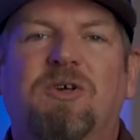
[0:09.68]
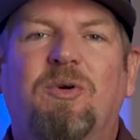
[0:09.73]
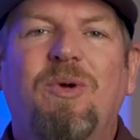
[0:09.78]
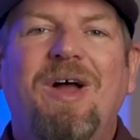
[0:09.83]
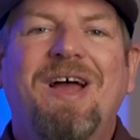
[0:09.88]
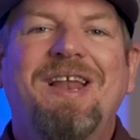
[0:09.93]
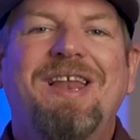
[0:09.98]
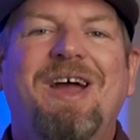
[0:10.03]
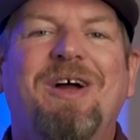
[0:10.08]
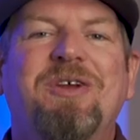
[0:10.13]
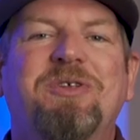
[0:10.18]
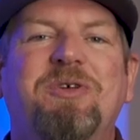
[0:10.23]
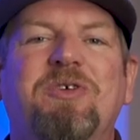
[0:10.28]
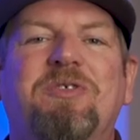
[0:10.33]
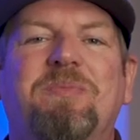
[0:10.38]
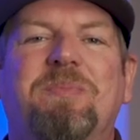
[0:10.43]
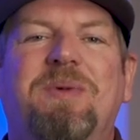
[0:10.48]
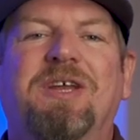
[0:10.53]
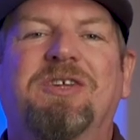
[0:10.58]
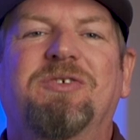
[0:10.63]
right now in
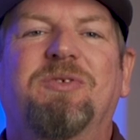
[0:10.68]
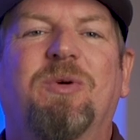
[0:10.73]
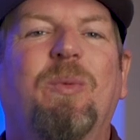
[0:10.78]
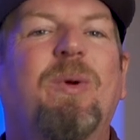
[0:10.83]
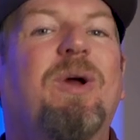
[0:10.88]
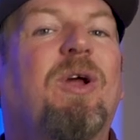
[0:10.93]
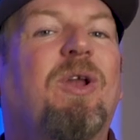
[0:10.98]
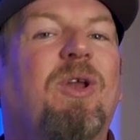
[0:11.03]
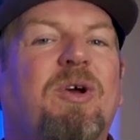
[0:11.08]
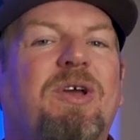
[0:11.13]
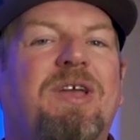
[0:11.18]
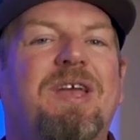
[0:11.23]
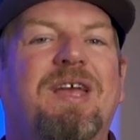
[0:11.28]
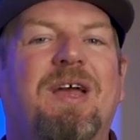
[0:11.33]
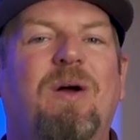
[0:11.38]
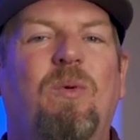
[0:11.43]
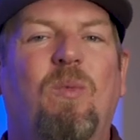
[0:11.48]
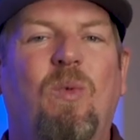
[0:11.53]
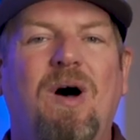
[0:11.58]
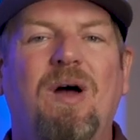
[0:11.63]
youth ministry, we are looking
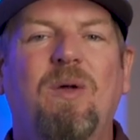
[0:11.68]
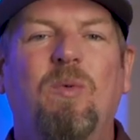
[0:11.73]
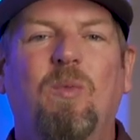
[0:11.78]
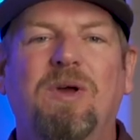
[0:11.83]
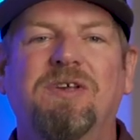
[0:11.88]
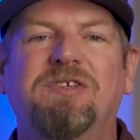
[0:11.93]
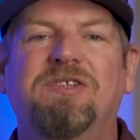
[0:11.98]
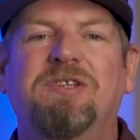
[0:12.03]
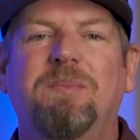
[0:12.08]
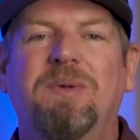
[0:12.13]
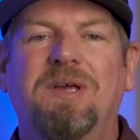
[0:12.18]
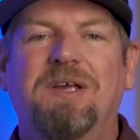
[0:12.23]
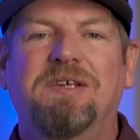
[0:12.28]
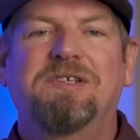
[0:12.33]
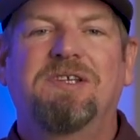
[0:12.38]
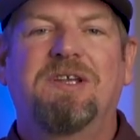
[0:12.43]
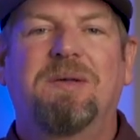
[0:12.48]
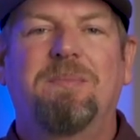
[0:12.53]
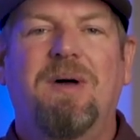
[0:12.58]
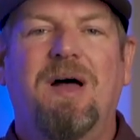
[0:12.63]
at what wisdom
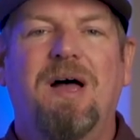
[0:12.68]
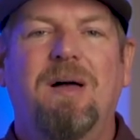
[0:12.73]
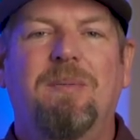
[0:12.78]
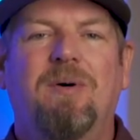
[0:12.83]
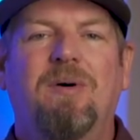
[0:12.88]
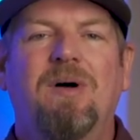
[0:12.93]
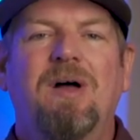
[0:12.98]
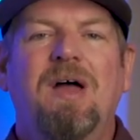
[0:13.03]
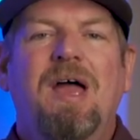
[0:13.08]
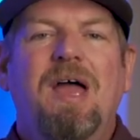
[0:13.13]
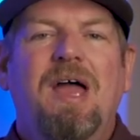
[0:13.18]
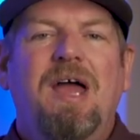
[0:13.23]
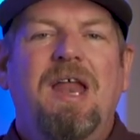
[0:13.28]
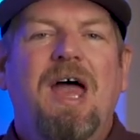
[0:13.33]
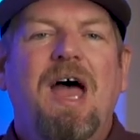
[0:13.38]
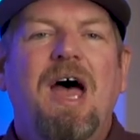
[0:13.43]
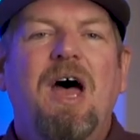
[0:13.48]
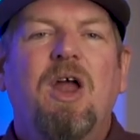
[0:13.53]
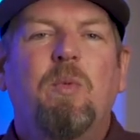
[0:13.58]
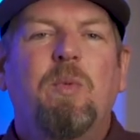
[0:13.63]
is in the Bible and
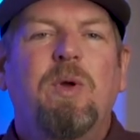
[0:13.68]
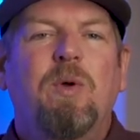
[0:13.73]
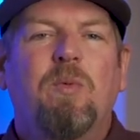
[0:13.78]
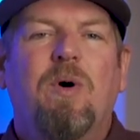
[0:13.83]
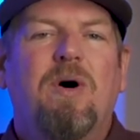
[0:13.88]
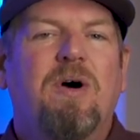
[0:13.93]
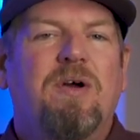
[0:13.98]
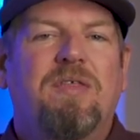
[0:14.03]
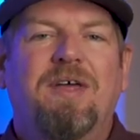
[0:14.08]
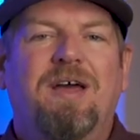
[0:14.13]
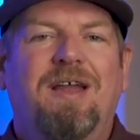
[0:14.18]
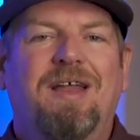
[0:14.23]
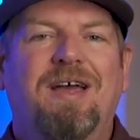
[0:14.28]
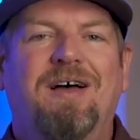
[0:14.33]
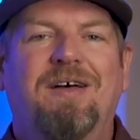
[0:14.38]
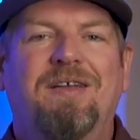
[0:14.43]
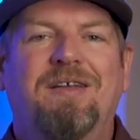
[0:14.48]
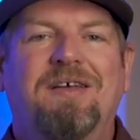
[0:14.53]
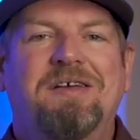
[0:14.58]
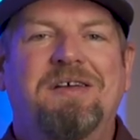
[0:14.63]
how do we walk that
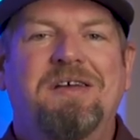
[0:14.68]
out.